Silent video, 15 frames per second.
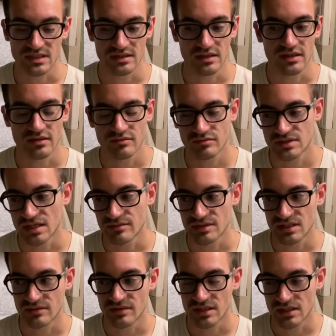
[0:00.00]
like time and
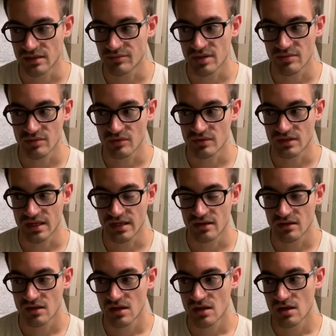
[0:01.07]
time again, like people with like
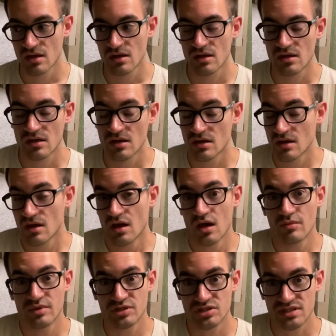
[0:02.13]
a
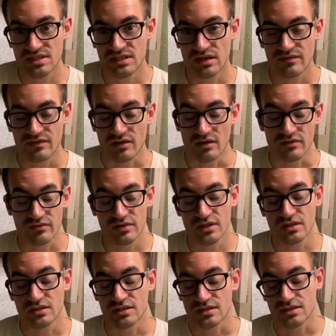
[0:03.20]
bunch of stuff are
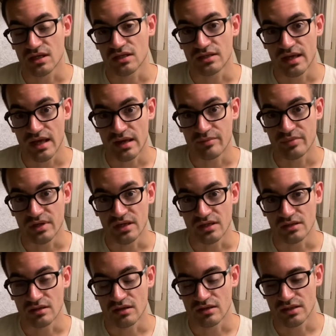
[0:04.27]
really just unhappy and
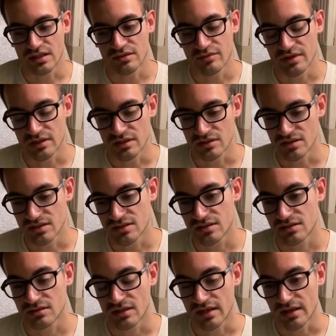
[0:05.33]
a lot of money,
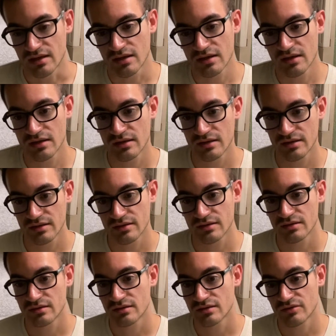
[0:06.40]
just like
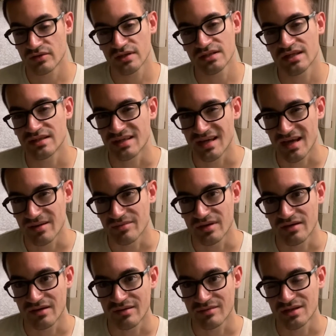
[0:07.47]
they're really not that happy.
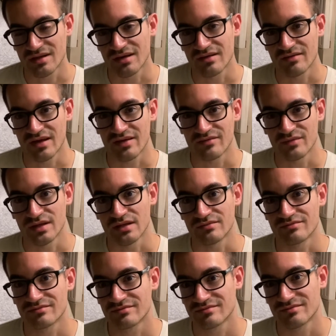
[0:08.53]
I mean, I've met
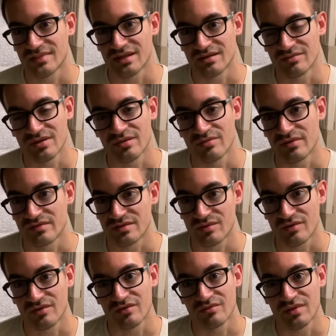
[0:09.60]
many people, I've
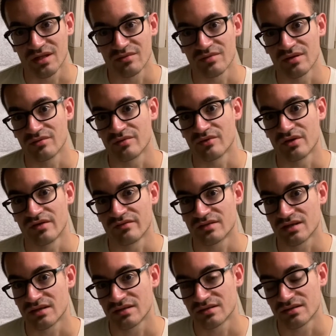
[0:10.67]
spoken with many people who have
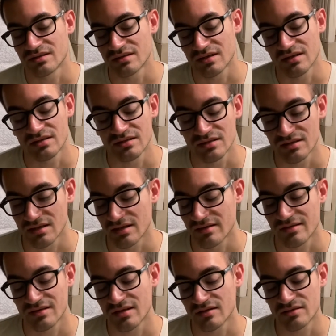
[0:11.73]
tons and tons, and
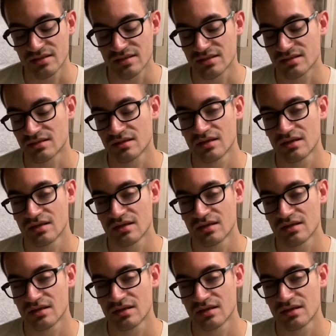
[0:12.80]
they're just,